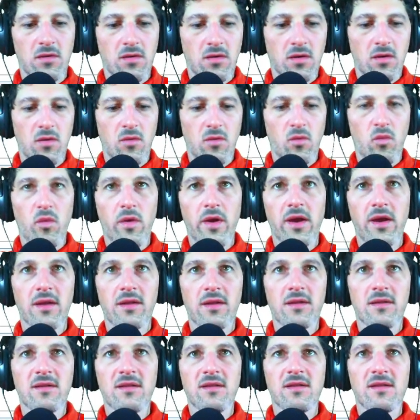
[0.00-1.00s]
await
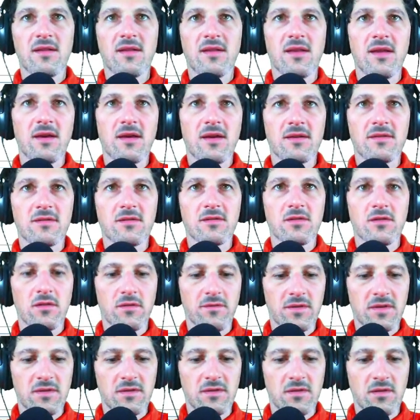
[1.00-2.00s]
data
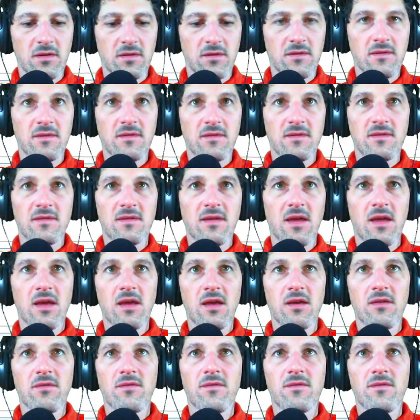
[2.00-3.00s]
service dot
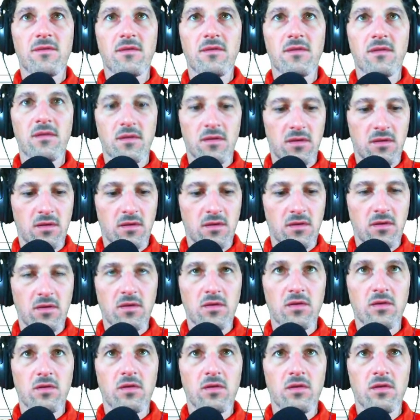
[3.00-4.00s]
save
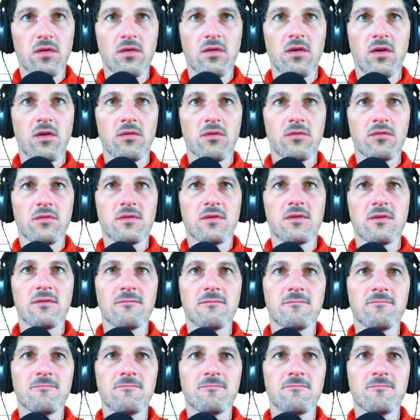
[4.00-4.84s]
new note.